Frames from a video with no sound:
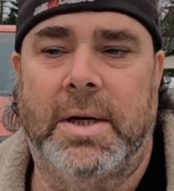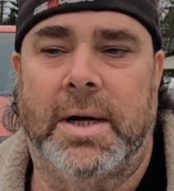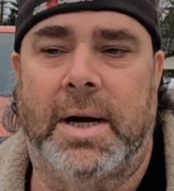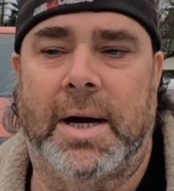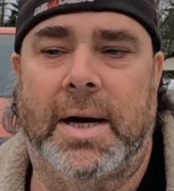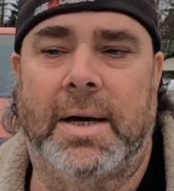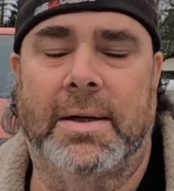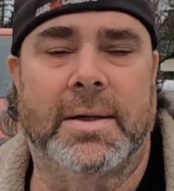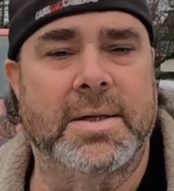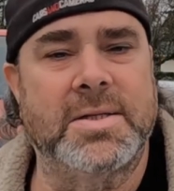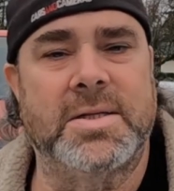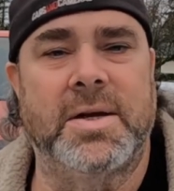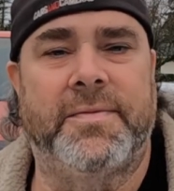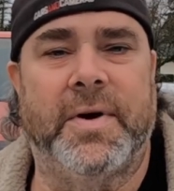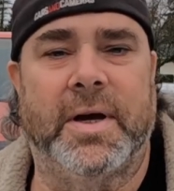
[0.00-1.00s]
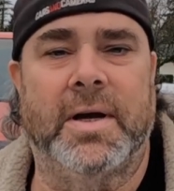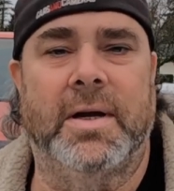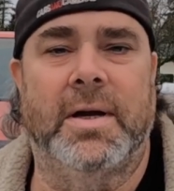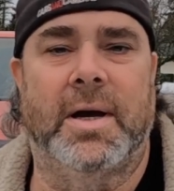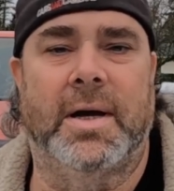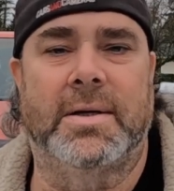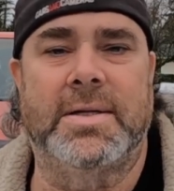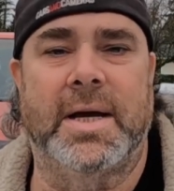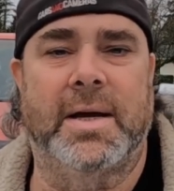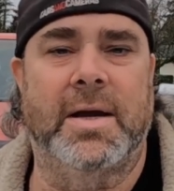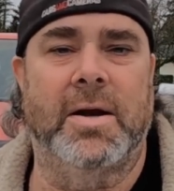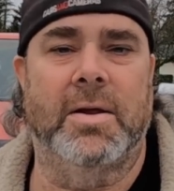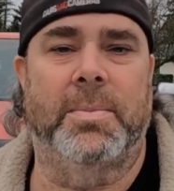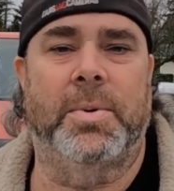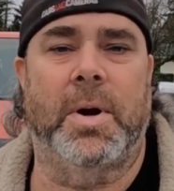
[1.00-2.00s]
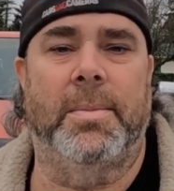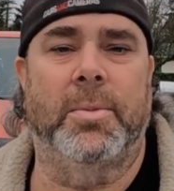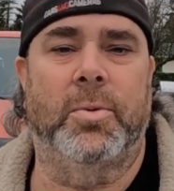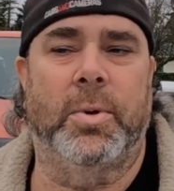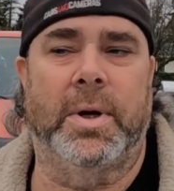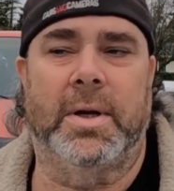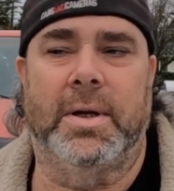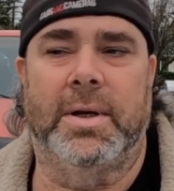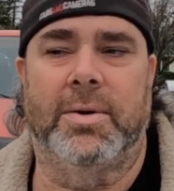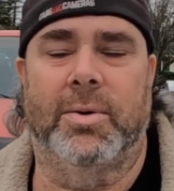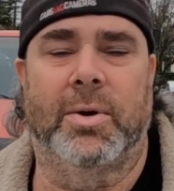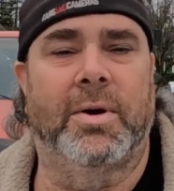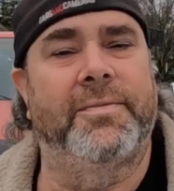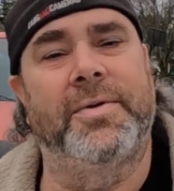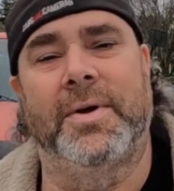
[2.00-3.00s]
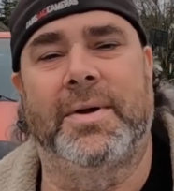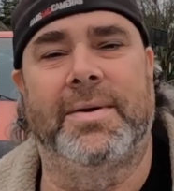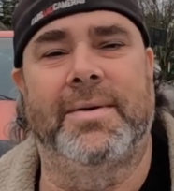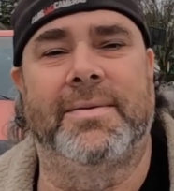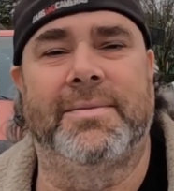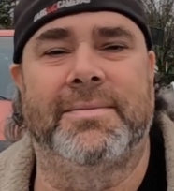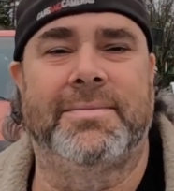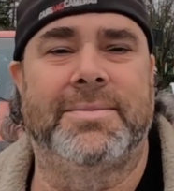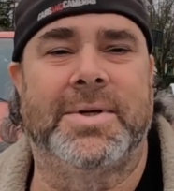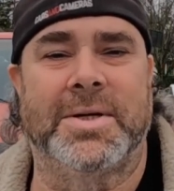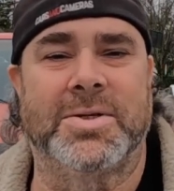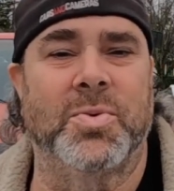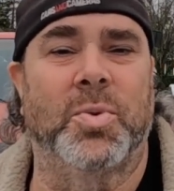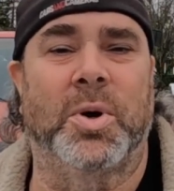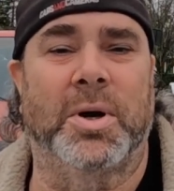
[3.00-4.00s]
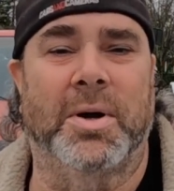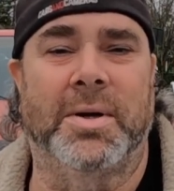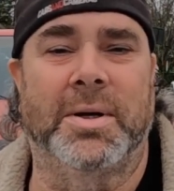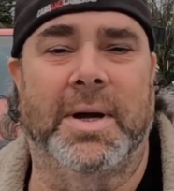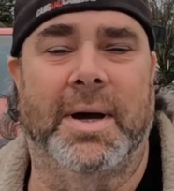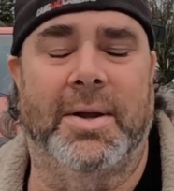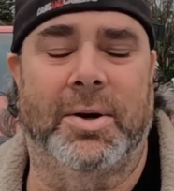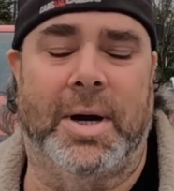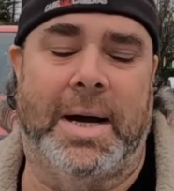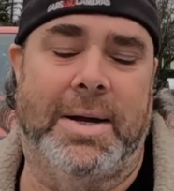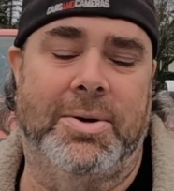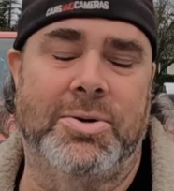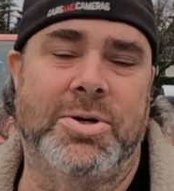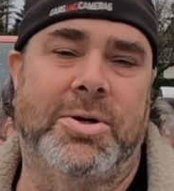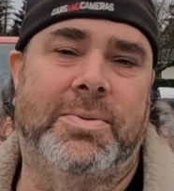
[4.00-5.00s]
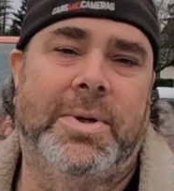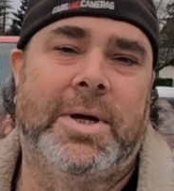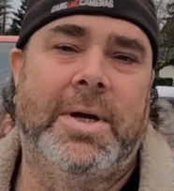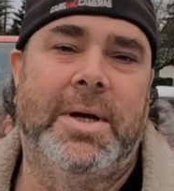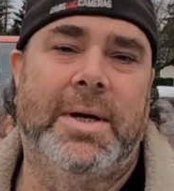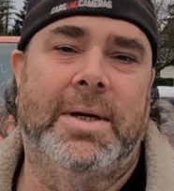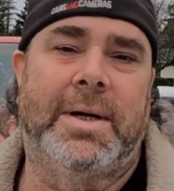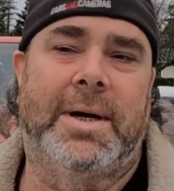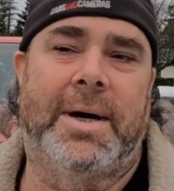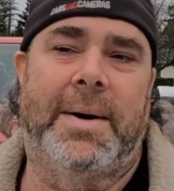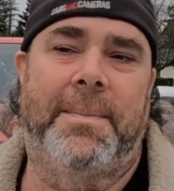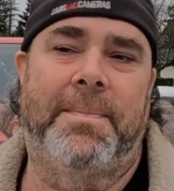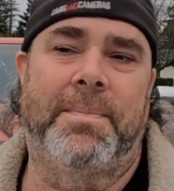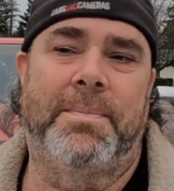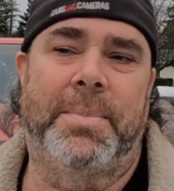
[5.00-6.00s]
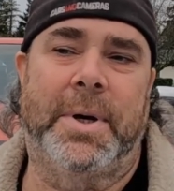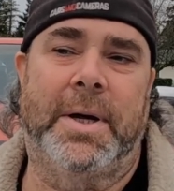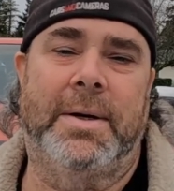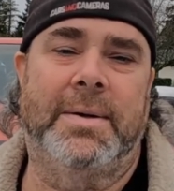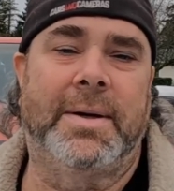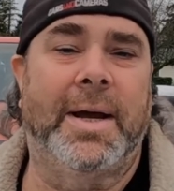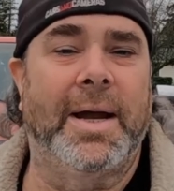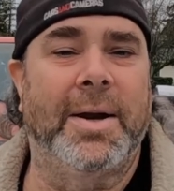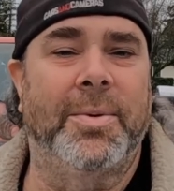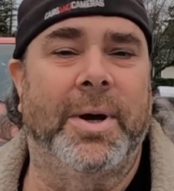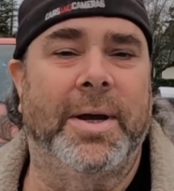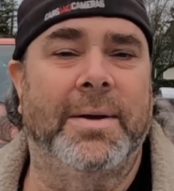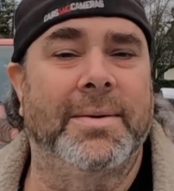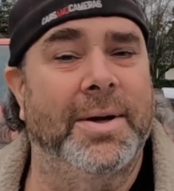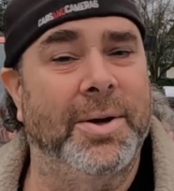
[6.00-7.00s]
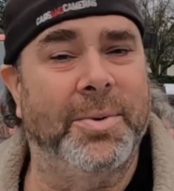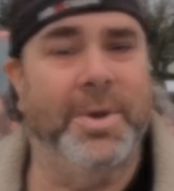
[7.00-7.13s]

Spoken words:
let's see if I can take care of the problem quickly, or if it doesn't work altogether, I don't know. But anyway, here